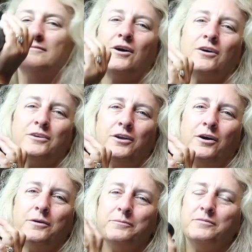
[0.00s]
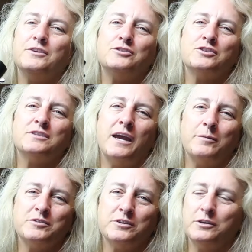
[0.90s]
All in all, they're just
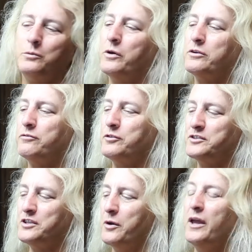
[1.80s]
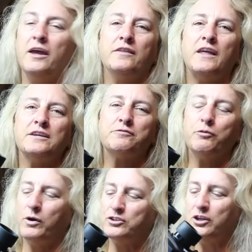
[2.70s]
absolutely wonderful. So thanks for
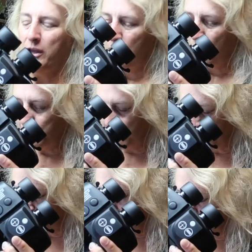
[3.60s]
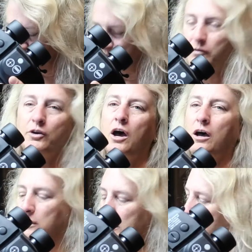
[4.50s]
watching. Hope you found that useful.
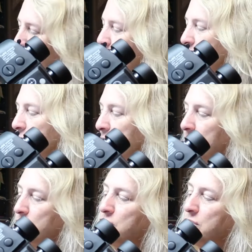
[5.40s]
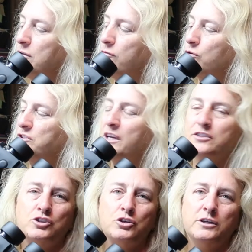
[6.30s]
I'll leave a link to the
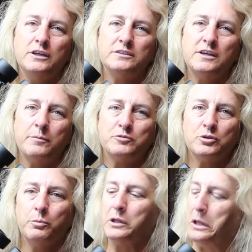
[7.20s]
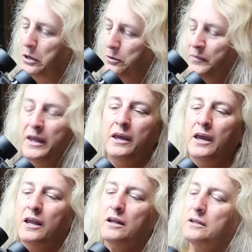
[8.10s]
Vortex Uni adapter below,
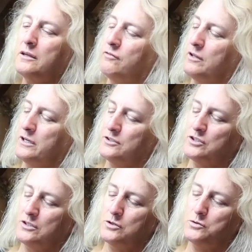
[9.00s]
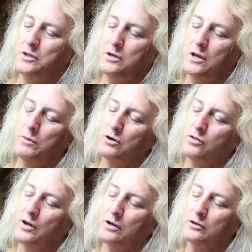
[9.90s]
and I'll leave a link to the
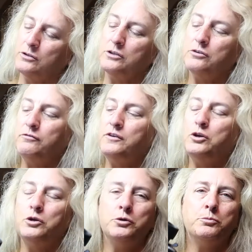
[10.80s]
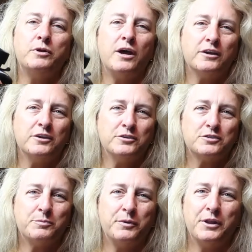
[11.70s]
Marathon Clear View
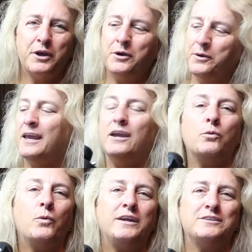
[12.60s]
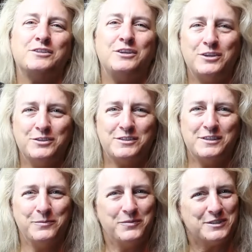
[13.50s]
binoculars below. Can't wait to use
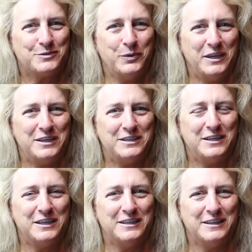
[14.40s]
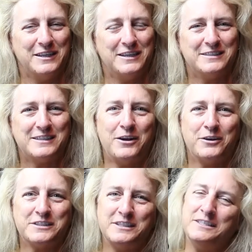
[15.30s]
them this weekend in the St.
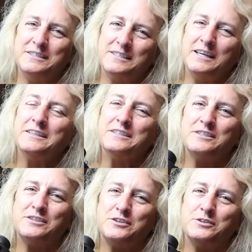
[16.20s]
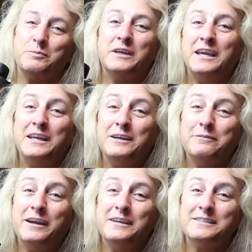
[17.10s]
Augustine Sailing Sisters Bikini
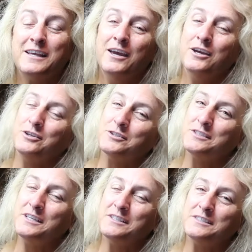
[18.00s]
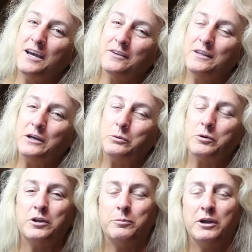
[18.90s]
Race. You'll see us out there. We're
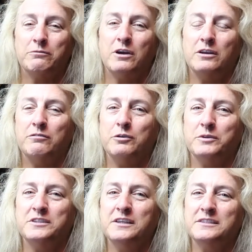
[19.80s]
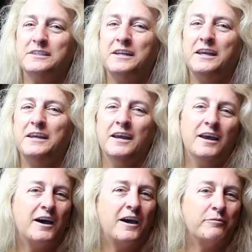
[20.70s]
going to be on Rendezvous with Destiny.
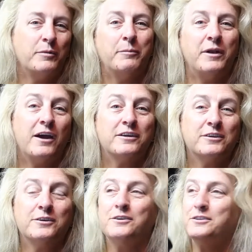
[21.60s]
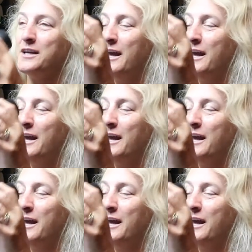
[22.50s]
I'll have my binoculars.